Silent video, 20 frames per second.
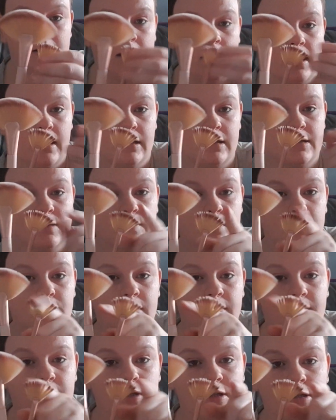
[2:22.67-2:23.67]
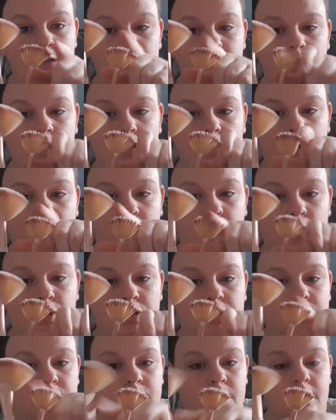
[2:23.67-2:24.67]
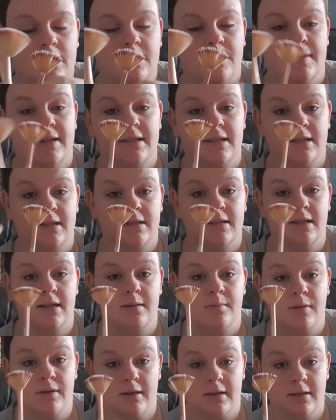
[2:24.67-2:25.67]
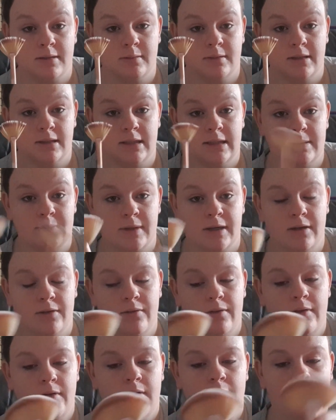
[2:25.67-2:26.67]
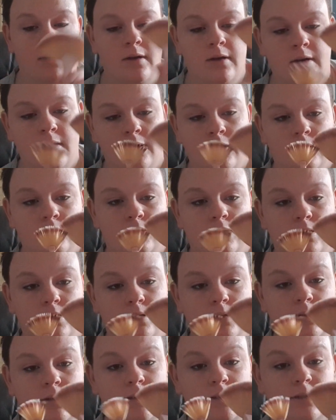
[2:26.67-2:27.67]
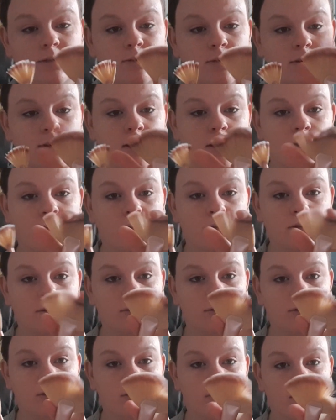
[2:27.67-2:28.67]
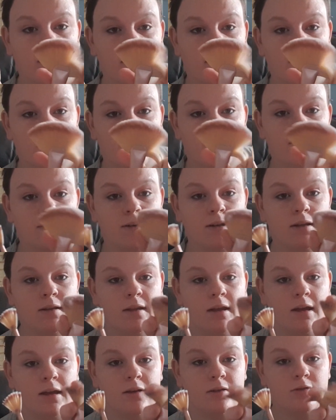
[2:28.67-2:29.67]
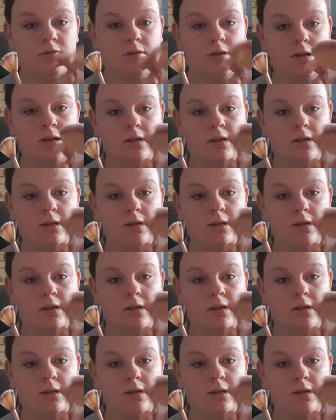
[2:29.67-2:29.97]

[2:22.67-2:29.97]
and the smaller version, but I washed this one because my son decided to put this one in his mouth. So this is what they usually look like after they are dry.